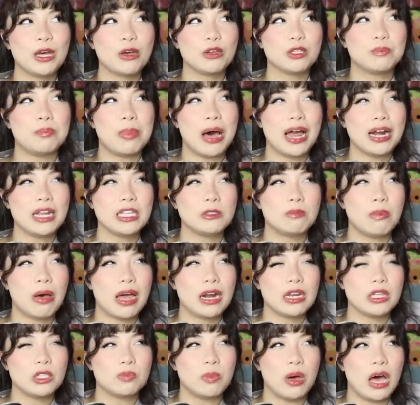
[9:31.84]
and it goes bodies,
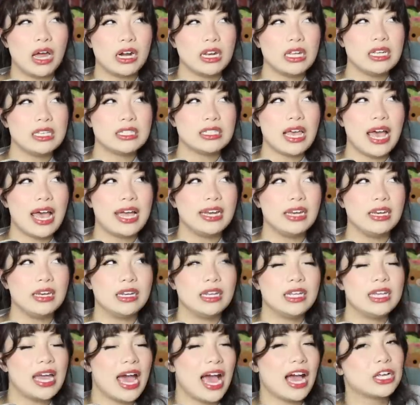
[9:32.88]
bodies, bodies, and
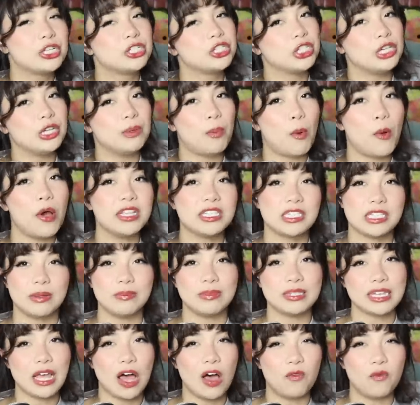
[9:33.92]
he actually poisoned
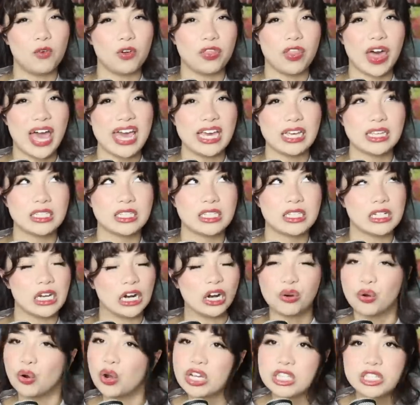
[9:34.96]
himself with, like,
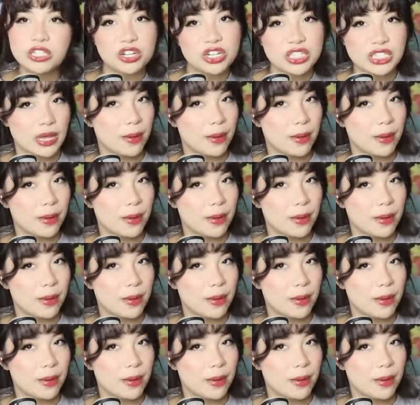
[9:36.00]
steroids or